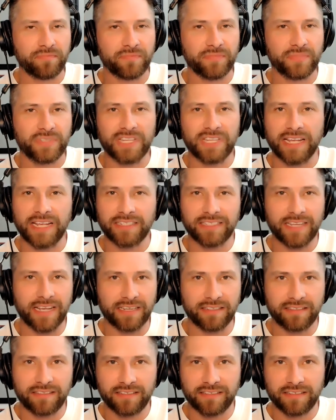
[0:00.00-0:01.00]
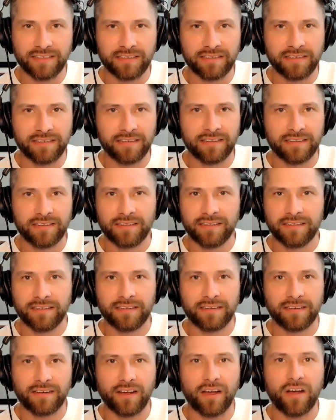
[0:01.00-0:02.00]
Psych tests.
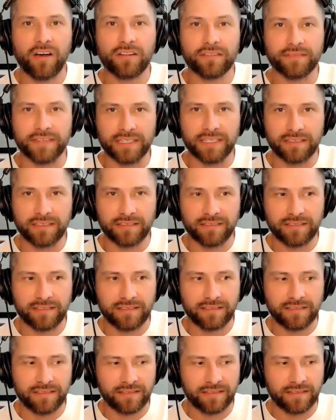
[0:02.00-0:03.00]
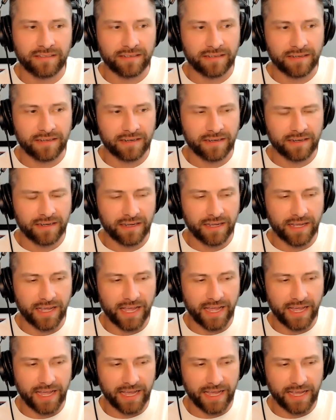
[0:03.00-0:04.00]
All of it.
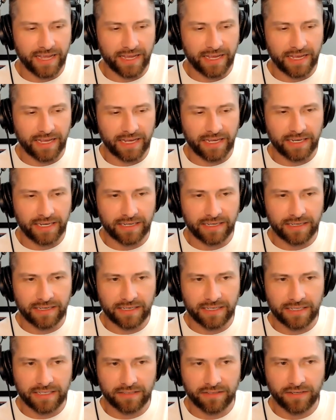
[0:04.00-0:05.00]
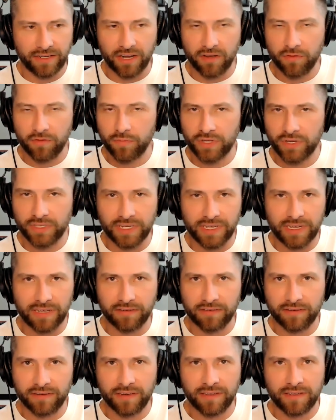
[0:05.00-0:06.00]
And, put
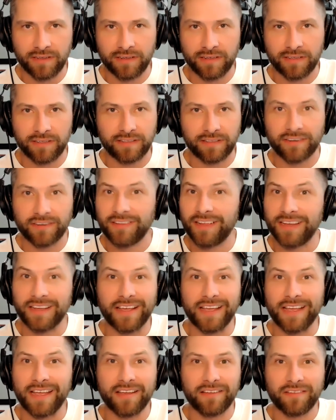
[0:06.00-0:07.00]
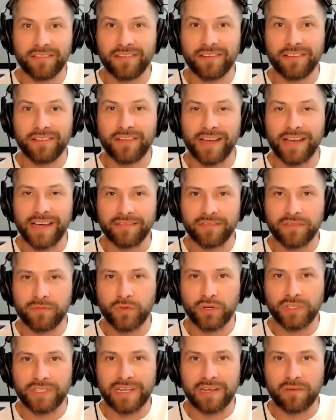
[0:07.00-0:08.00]
down, they're like, hey, you have to
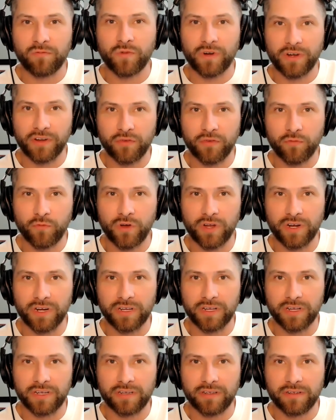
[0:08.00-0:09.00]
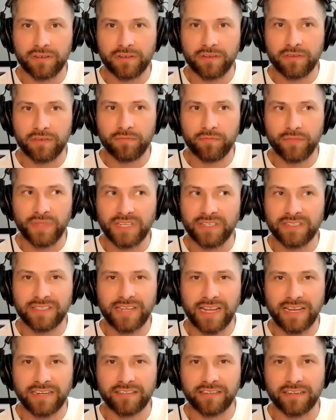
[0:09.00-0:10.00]
put down where you want to be
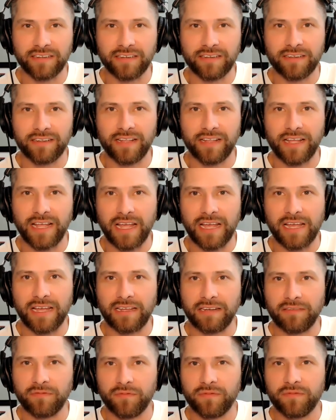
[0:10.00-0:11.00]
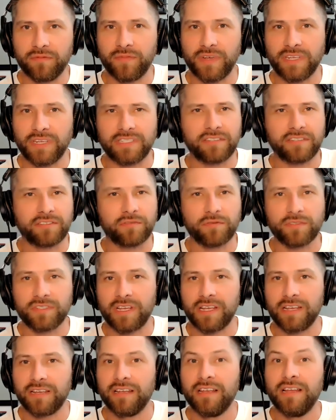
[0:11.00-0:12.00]
stationed. And my sister was
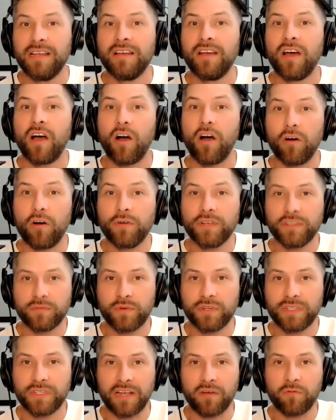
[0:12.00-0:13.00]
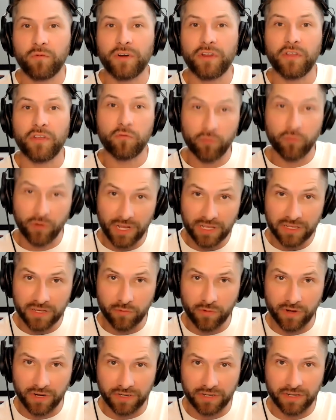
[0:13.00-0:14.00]
like, always put down where you really
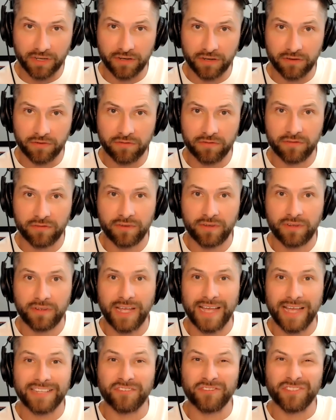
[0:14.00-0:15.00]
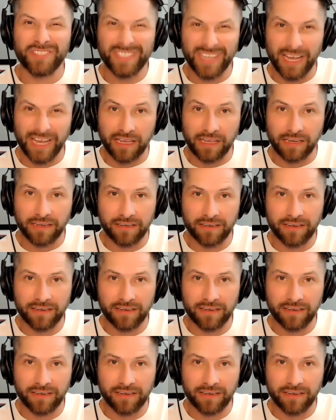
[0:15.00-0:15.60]
want to go as your second,